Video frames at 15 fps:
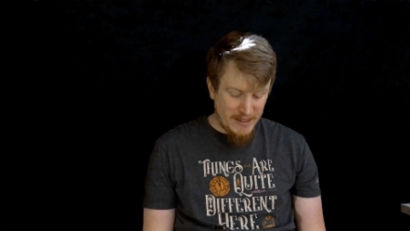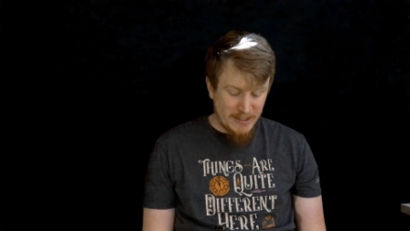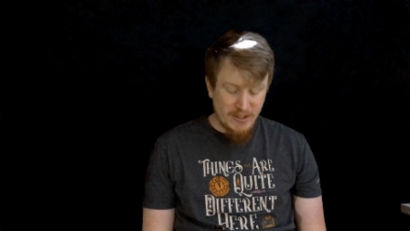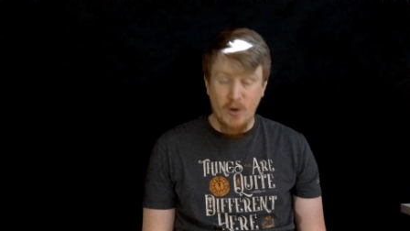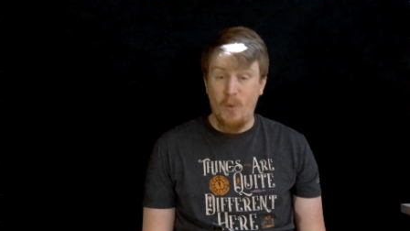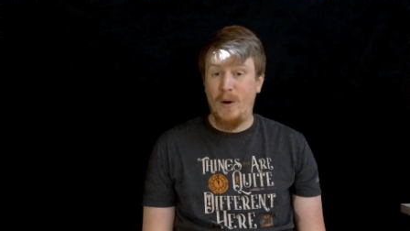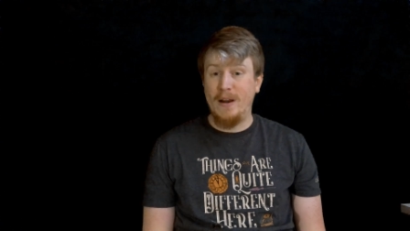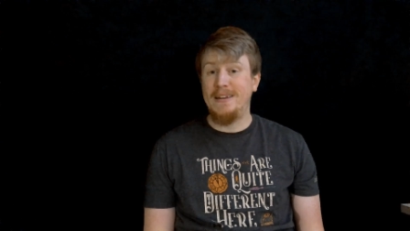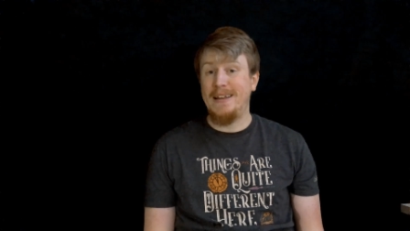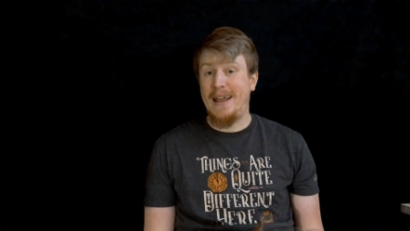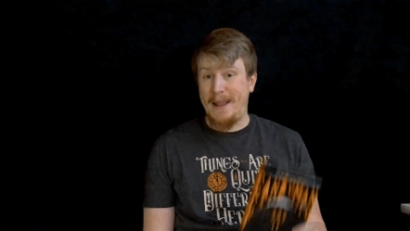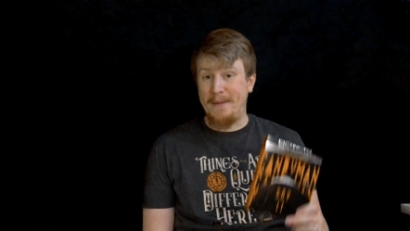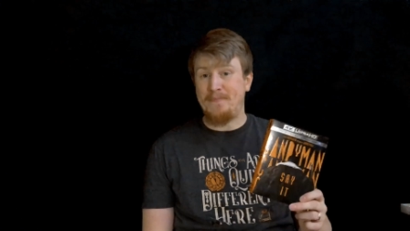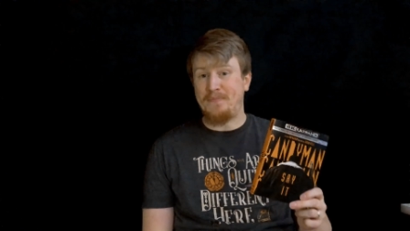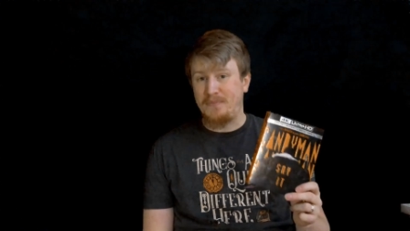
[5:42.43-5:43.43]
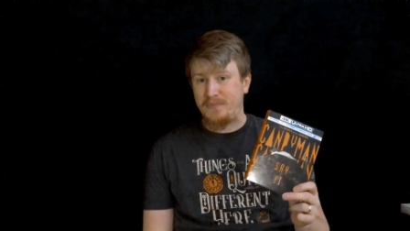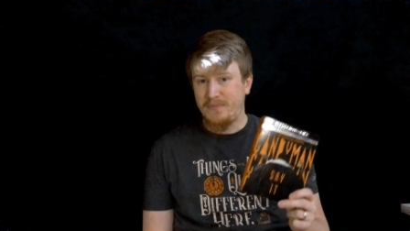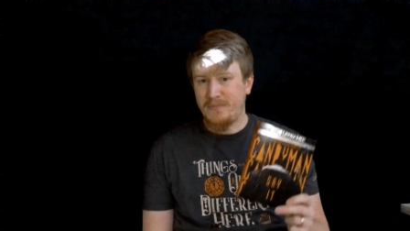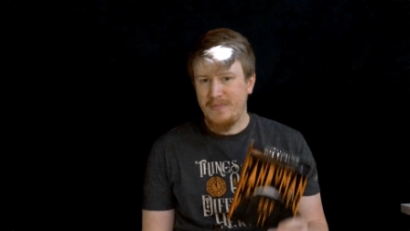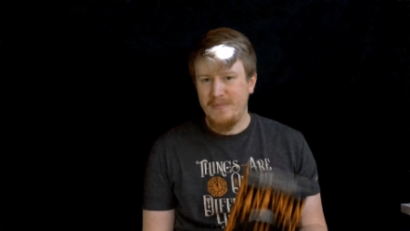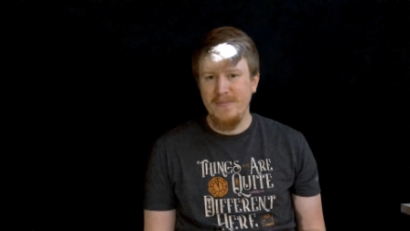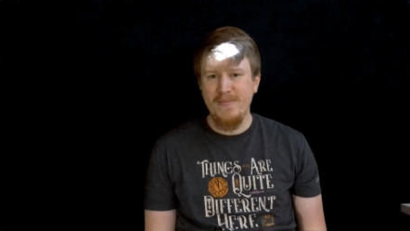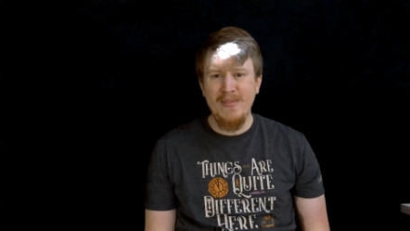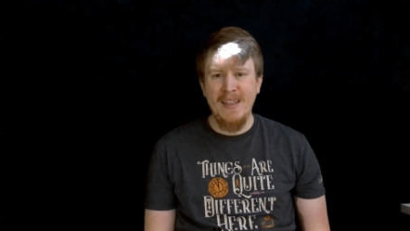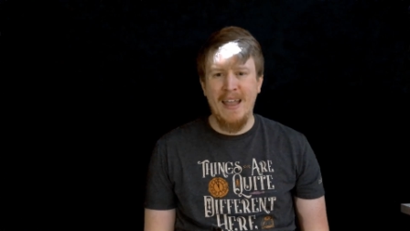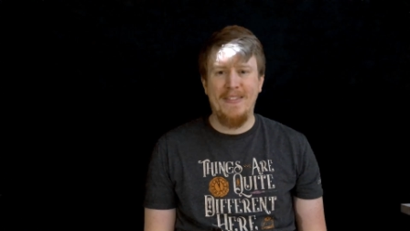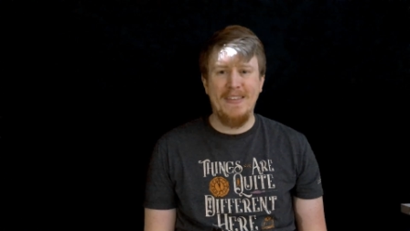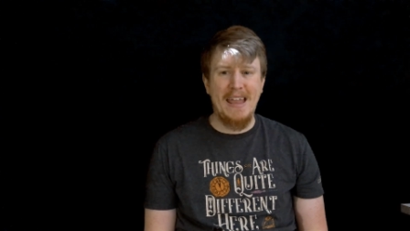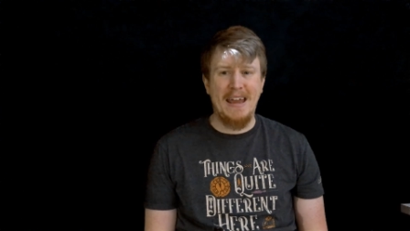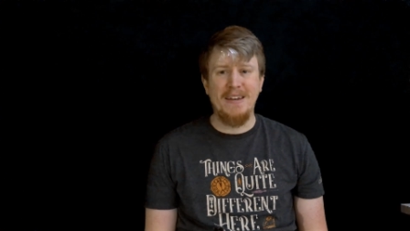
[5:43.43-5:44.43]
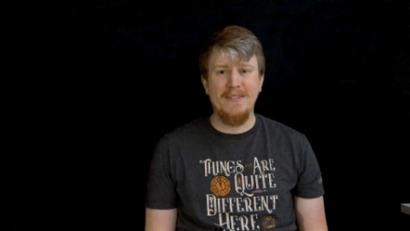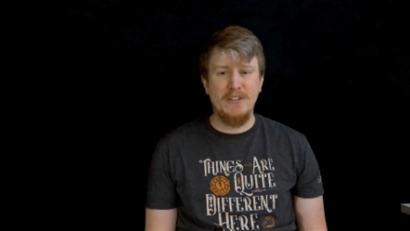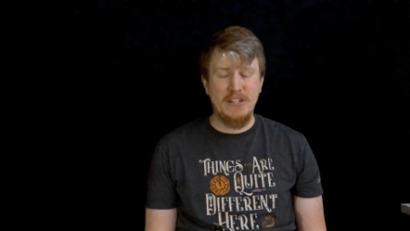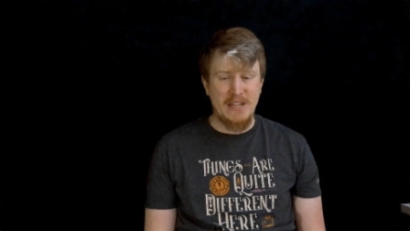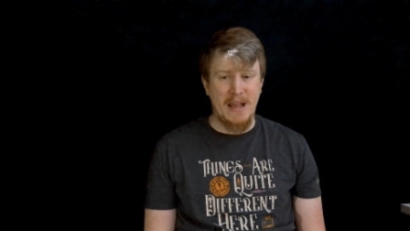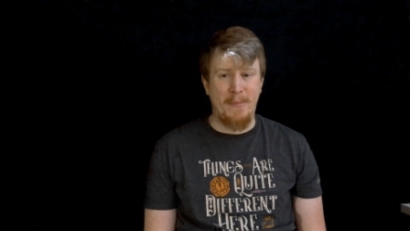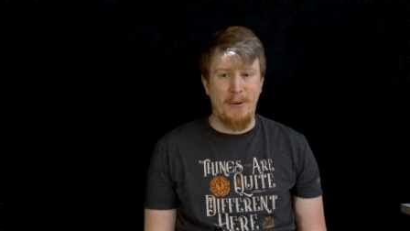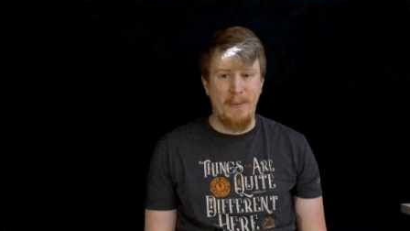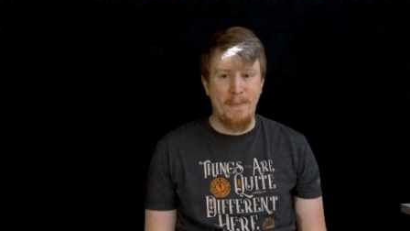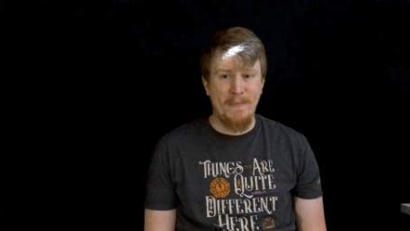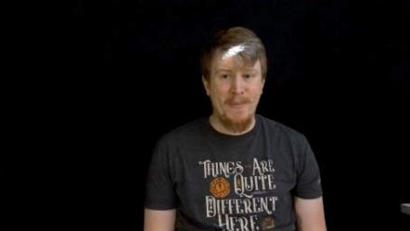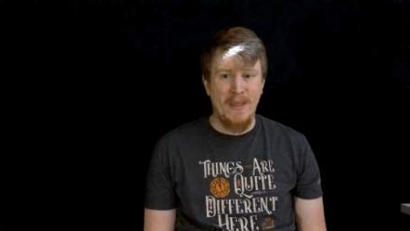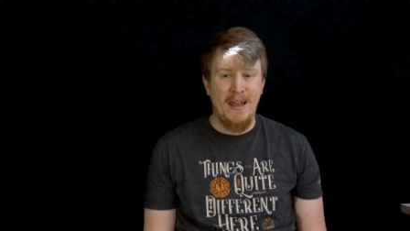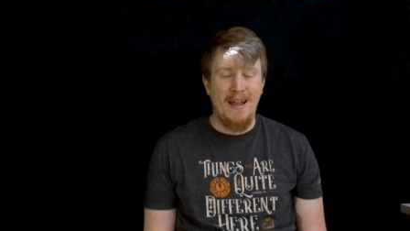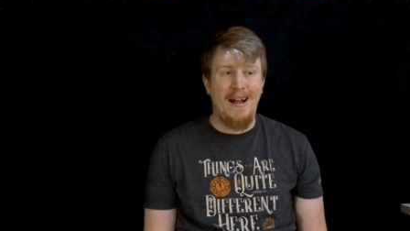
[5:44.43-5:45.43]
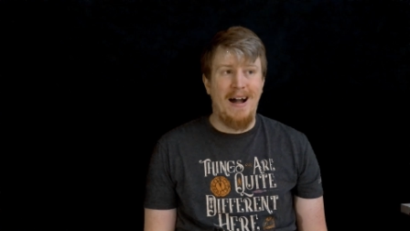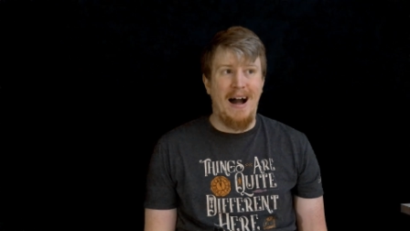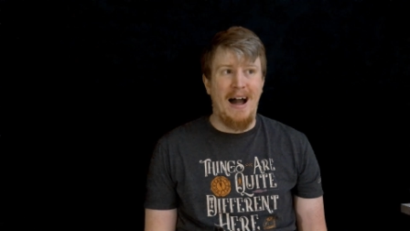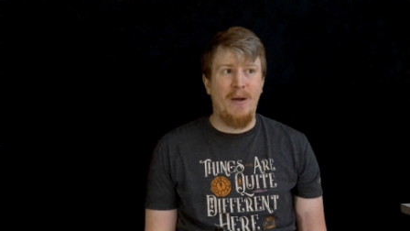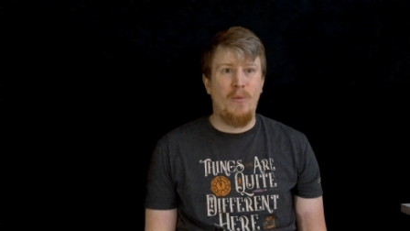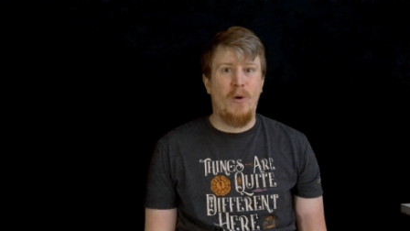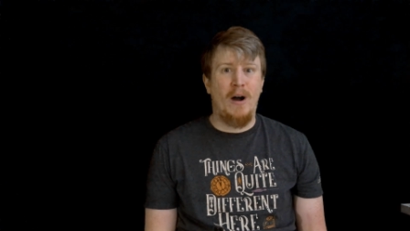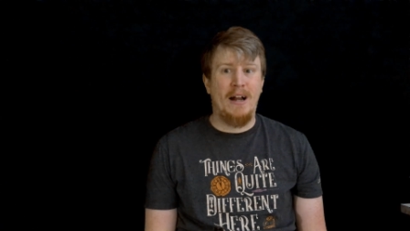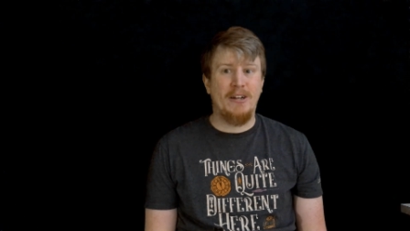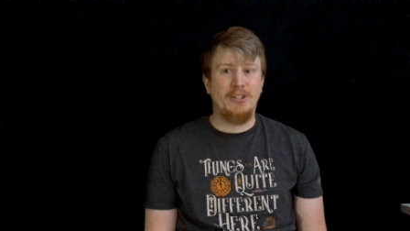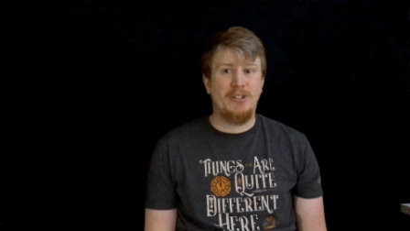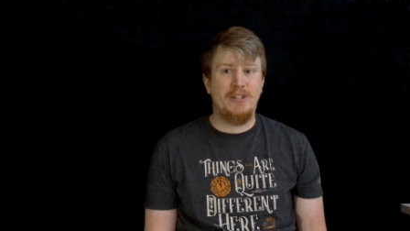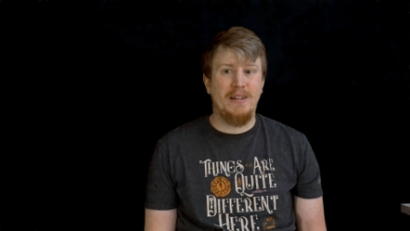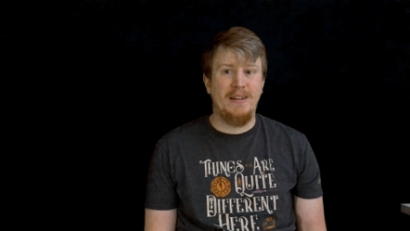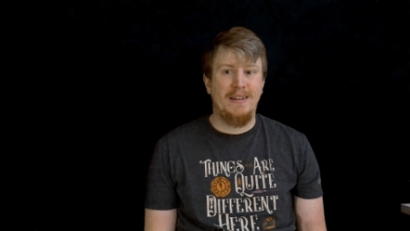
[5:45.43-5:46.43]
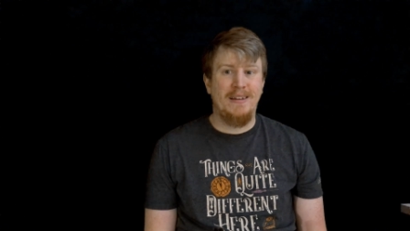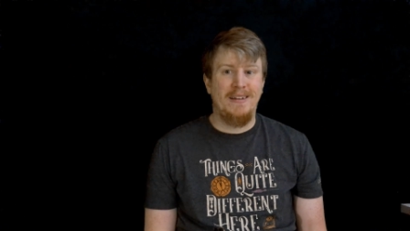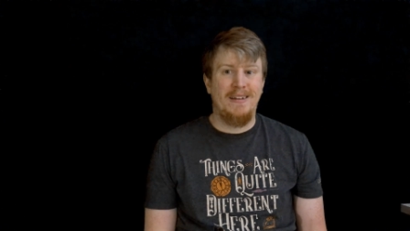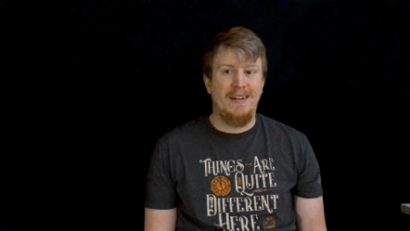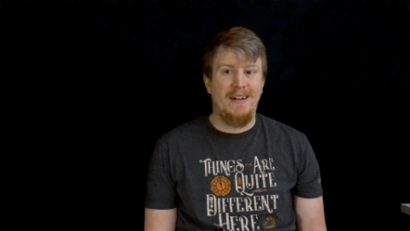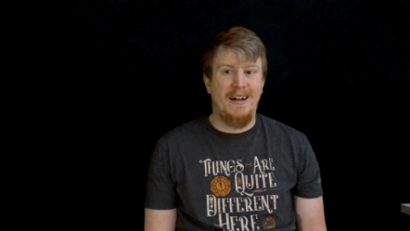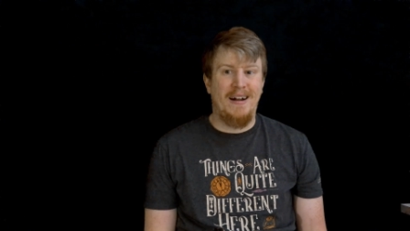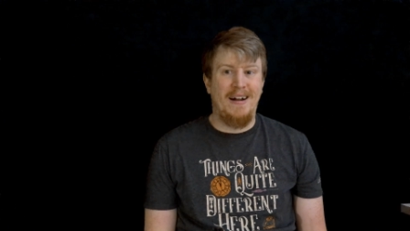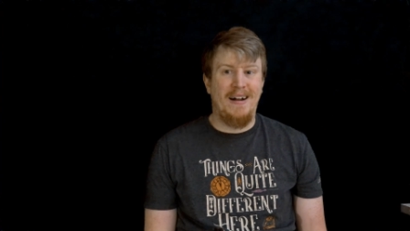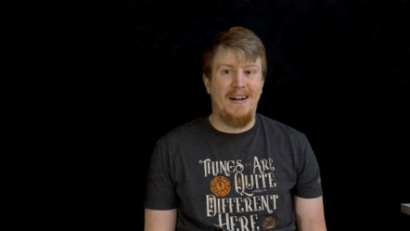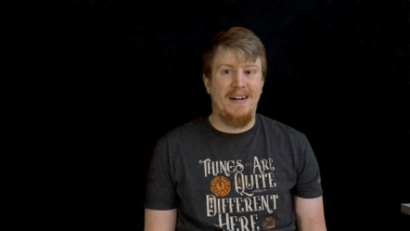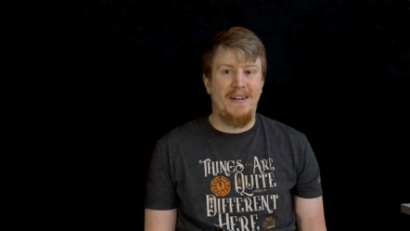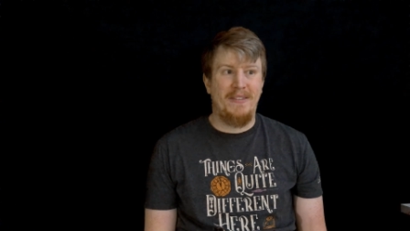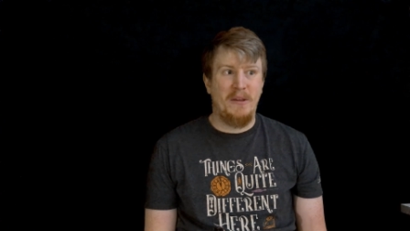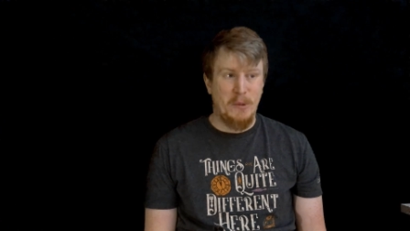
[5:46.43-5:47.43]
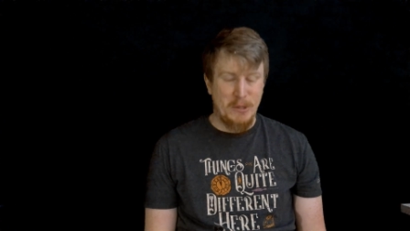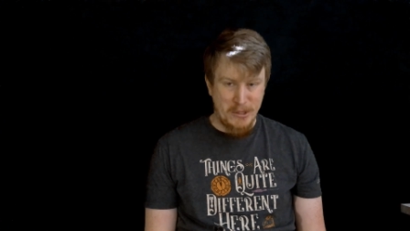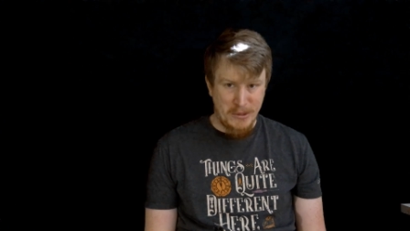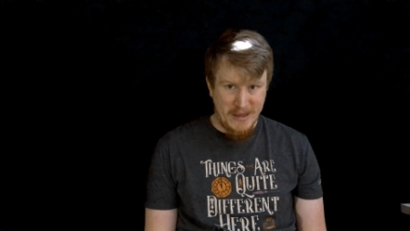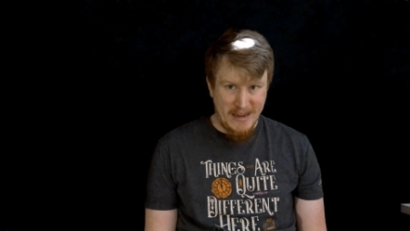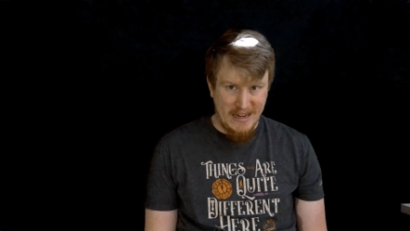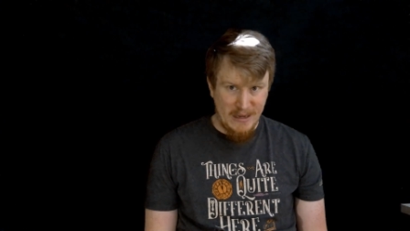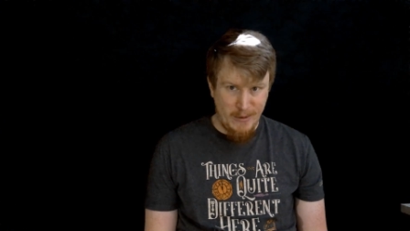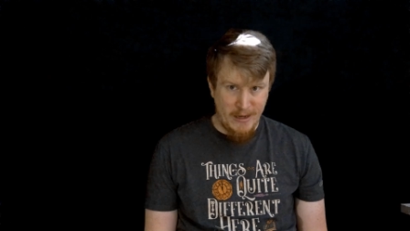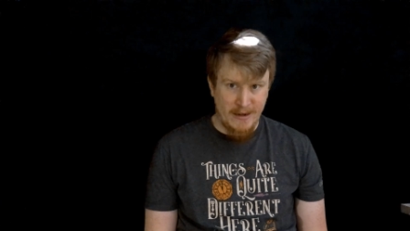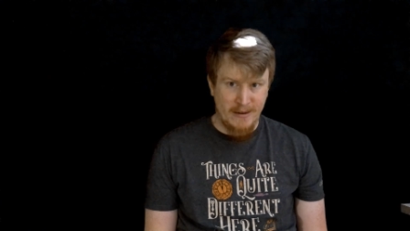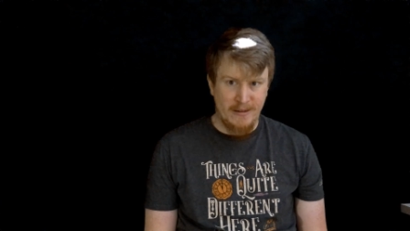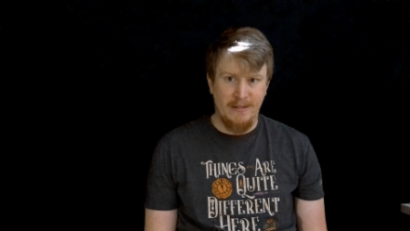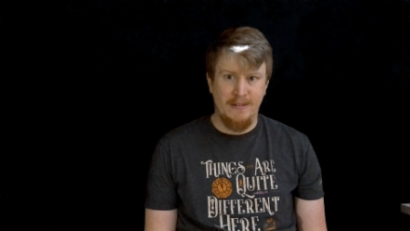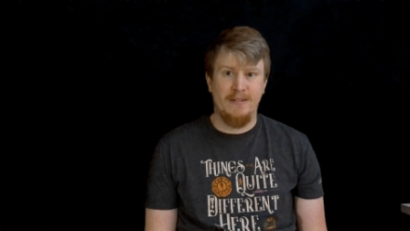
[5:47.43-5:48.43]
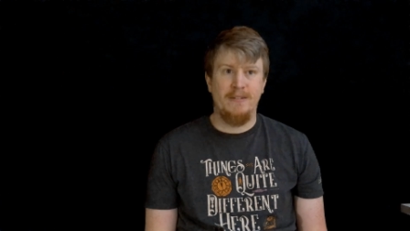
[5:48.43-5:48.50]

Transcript: So one day, at the end of December, I watched the original Candyman,